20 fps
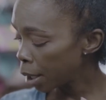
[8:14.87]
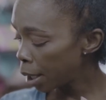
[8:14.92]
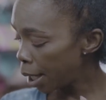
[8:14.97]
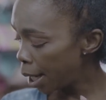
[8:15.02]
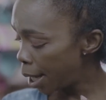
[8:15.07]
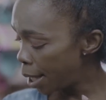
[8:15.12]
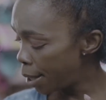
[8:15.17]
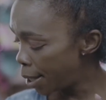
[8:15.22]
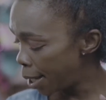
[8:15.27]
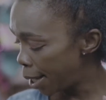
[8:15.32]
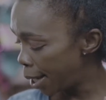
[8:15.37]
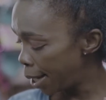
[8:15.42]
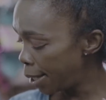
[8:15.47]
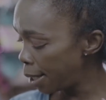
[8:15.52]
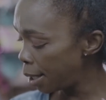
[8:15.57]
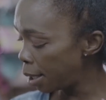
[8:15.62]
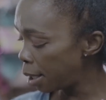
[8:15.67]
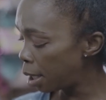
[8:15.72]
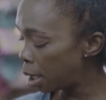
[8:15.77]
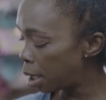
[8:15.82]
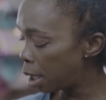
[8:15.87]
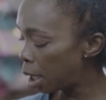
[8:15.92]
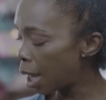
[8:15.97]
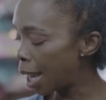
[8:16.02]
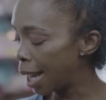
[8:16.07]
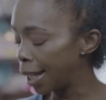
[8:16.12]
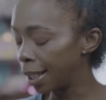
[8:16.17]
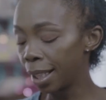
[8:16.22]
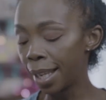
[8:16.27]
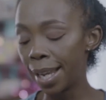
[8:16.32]
And then
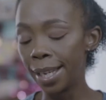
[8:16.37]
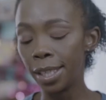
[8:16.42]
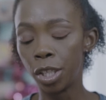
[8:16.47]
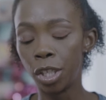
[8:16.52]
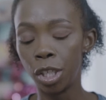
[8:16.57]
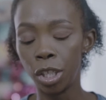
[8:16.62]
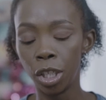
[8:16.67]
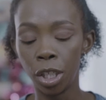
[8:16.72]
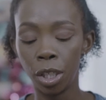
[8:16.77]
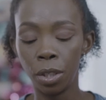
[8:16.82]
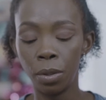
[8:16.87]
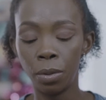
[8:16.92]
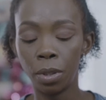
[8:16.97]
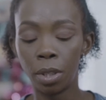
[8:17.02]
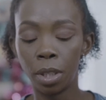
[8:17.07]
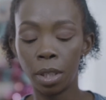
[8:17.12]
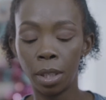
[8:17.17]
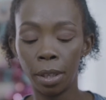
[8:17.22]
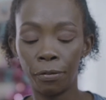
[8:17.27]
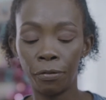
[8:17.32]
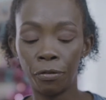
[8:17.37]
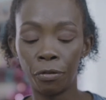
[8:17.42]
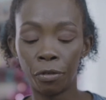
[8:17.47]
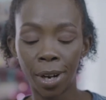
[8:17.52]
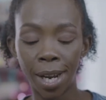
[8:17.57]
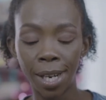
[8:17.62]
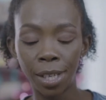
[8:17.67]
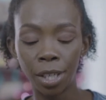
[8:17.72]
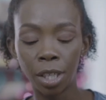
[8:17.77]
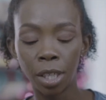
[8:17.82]
I like to use the
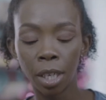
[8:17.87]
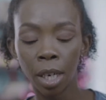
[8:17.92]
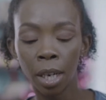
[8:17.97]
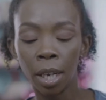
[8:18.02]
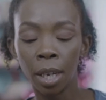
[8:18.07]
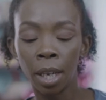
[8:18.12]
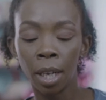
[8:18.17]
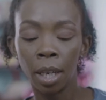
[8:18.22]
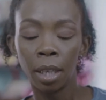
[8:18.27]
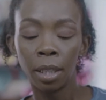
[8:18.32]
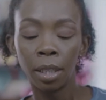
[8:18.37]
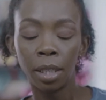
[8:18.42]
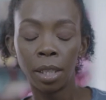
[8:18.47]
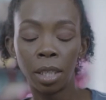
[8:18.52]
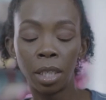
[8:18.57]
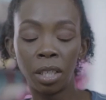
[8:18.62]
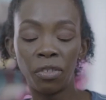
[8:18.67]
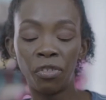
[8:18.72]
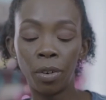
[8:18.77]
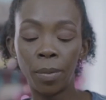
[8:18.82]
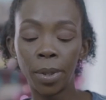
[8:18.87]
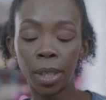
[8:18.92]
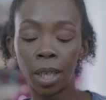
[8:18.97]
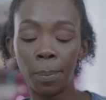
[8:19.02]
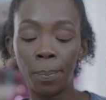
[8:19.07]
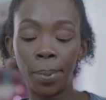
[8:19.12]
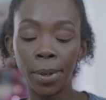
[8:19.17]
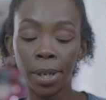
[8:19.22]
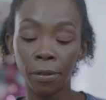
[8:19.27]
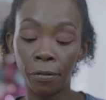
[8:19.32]
Fresh, this is from the
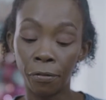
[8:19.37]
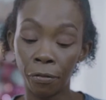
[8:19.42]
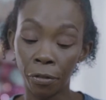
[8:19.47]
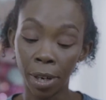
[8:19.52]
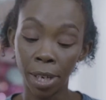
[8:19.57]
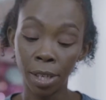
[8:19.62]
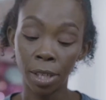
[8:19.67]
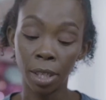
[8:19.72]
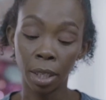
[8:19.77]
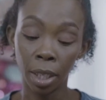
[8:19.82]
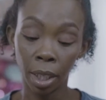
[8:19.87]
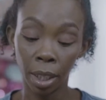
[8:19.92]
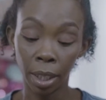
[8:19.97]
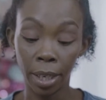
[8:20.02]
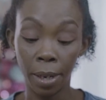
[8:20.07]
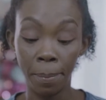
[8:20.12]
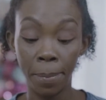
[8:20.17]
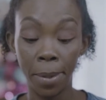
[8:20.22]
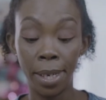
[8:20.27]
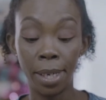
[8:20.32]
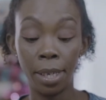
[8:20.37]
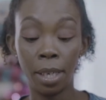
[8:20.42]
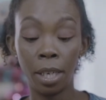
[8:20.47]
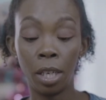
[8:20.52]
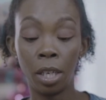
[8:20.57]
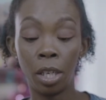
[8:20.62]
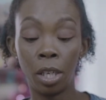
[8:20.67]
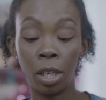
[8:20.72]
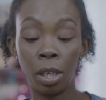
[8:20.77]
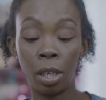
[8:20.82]
company Fresh Lemon
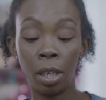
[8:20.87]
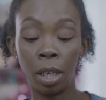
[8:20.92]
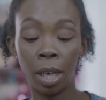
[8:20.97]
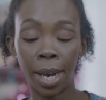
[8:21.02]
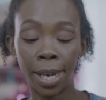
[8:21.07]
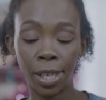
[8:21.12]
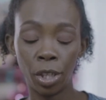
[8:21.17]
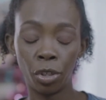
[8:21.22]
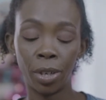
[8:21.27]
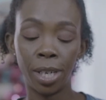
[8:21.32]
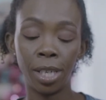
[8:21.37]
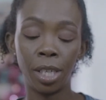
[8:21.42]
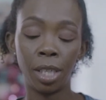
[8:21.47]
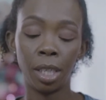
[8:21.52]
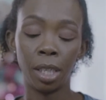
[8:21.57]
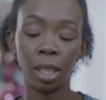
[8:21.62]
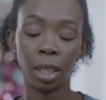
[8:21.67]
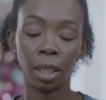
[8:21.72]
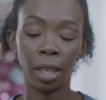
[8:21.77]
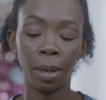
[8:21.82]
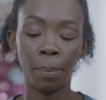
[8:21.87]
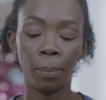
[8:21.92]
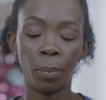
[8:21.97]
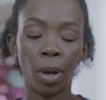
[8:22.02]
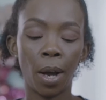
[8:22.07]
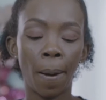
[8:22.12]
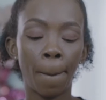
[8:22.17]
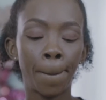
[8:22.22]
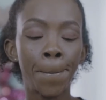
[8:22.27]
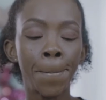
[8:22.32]
Hydration Lip
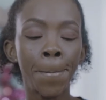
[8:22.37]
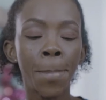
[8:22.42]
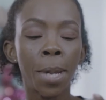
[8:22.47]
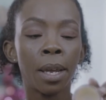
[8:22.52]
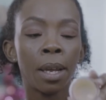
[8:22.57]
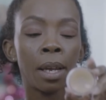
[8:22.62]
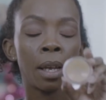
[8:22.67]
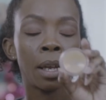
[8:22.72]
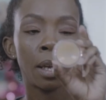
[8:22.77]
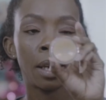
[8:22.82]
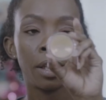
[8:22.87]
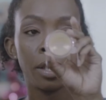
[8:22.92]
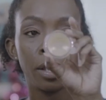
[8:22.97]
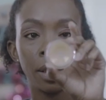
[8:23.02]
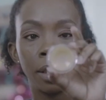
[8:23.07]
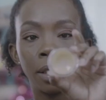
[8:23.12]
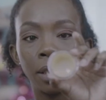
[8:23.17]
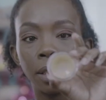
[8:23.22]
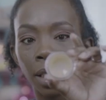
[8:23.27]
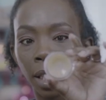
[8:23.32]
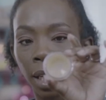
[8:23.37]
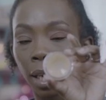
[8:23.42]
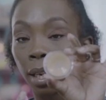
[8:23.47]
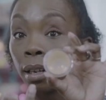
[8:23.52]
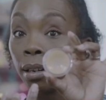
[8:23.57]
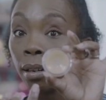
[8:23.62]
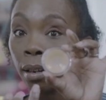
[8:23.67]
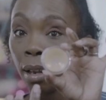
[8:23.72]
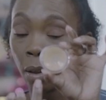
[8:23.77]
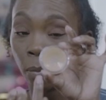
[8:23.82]
Balm. You can
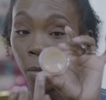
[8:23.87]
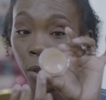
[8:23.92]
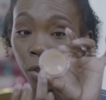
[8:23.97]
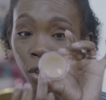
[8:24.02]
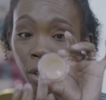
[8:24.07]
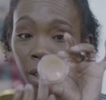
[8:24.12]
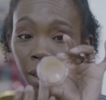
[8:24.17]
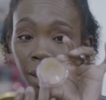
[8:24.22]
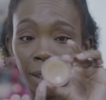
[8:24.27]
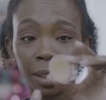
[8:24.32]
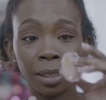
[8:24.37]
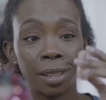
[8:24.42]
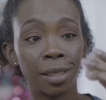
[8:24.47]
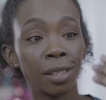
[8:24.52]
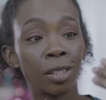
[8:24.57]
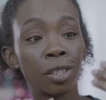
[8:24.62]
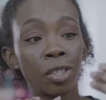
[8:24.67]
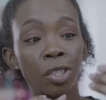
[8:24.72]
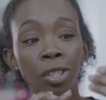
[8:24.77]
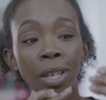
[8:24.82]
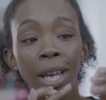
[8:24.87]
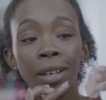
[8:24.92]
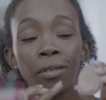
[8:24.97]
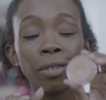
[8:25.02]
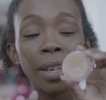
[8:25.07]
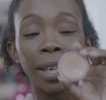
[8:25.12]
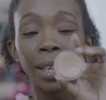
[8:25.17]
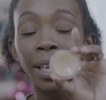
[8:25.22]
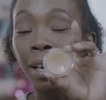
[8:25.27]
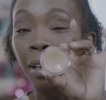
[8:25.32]
see how much I like this.
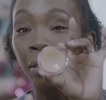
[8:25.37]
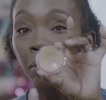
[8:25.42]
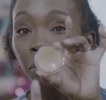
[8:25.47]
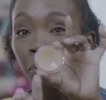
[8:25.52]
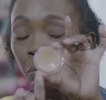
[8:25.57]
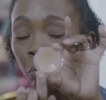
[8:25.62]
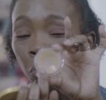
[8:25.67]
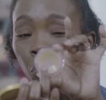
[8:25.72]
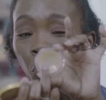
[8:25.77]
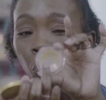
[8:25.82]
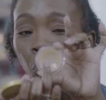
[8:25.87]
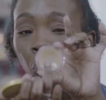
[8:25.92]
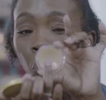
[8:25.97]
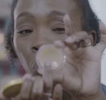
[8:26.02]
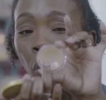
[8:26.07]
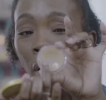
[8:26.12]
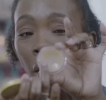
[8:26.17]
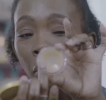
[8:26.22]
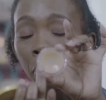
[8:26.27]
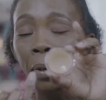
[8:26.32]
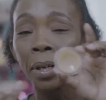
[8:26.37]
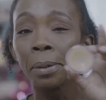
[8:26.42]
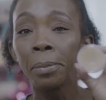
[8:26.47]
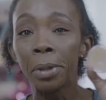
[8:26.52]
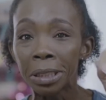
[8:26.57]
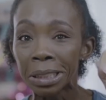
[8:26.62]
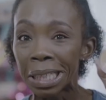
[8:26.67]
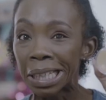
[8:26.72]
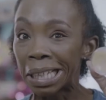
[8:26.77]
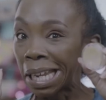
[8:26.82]
I pretty
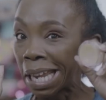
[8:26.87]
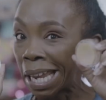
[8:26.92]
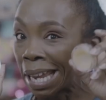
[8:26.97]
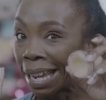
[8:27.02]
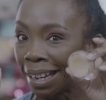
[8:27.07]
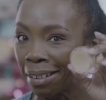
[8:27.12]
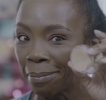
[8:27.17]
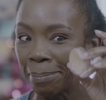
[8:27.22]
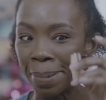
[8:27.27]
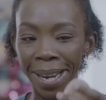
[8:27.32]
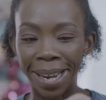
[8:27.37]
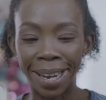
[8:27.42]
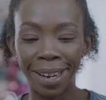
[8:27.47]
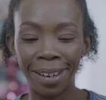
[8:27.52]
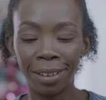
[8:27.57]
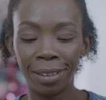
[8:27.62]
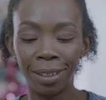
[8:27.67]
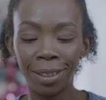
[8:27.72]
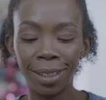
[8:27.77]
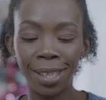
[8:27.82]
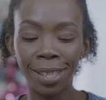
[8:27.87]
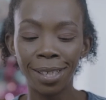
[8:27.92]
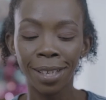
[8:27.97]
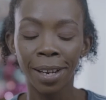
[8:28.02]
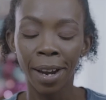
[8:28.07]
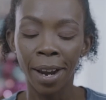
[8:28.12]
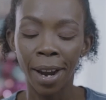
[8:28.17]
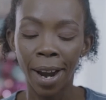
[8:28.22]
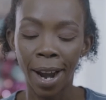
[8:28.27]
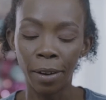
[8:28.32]
much like hit pan on this.
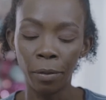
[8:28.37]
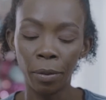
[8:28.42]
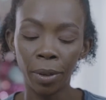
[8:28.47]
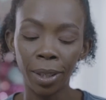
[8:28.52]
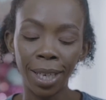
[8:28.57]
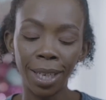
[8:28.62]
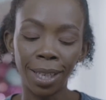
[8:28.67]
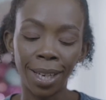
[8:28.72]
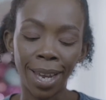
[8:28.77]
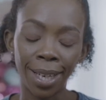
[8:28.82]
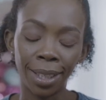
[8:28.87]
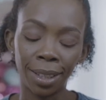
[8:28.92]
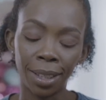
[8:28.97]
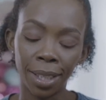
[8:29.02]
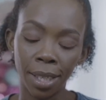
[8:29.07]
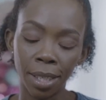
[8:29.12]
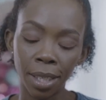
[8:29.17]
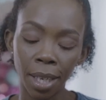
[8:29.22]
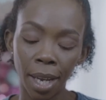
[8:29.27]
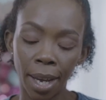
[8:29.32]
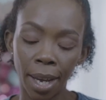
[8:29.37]
I really like this.